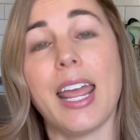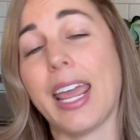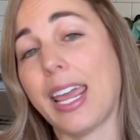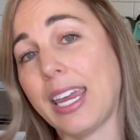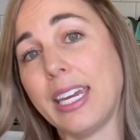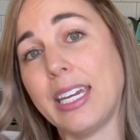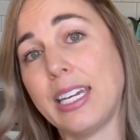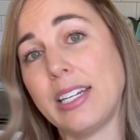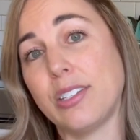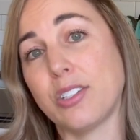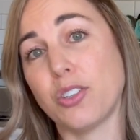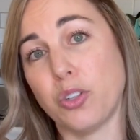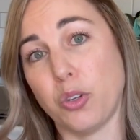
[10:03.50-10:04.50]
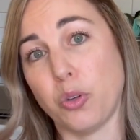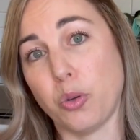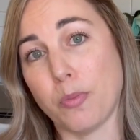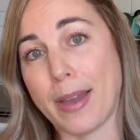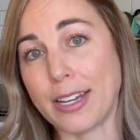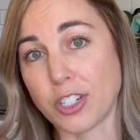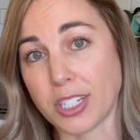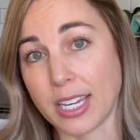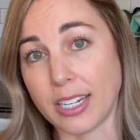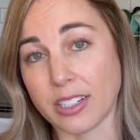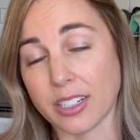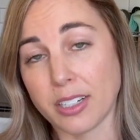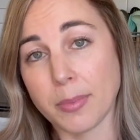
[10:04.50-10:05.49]
and to Magic
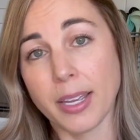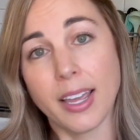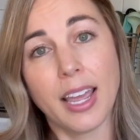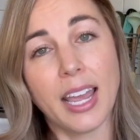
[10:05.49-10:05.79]
Kingdom.